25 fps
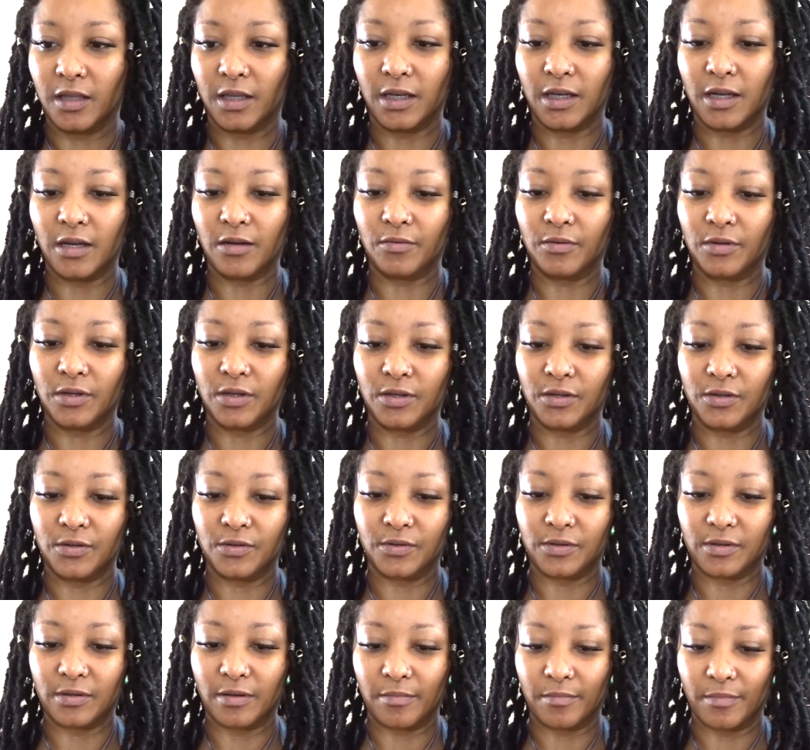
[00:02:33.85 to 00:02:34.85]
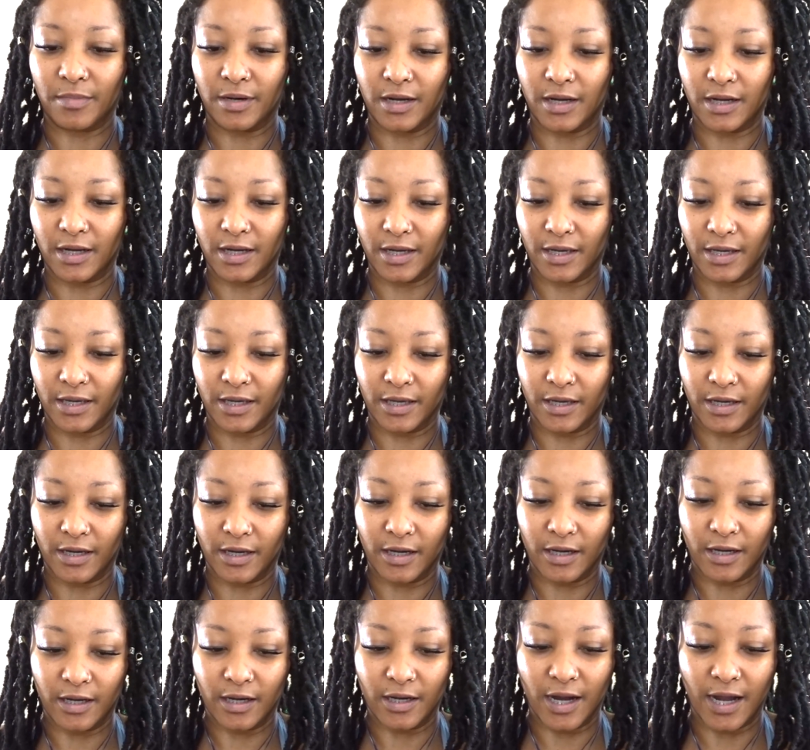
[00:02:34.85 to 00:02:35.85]
Then I will use my
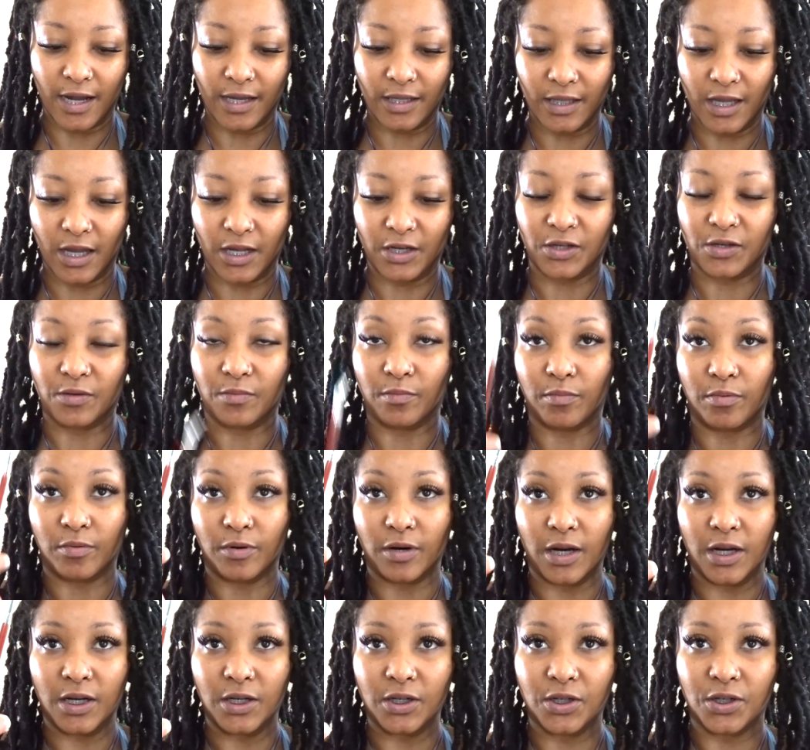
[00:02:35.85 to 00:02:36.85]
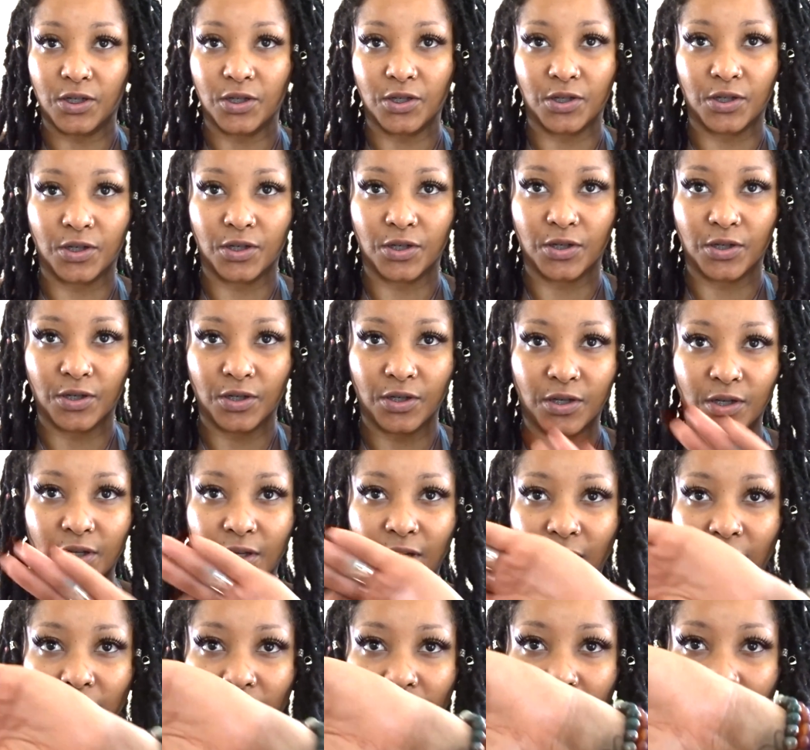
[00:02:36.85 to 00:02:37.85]
eyelash brush
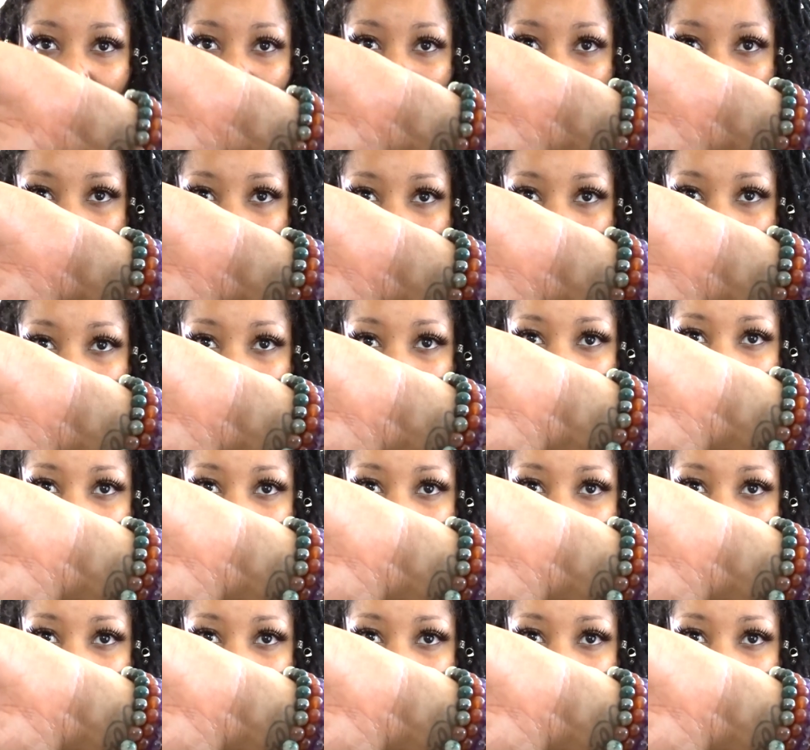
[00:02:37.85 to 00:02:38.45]
here.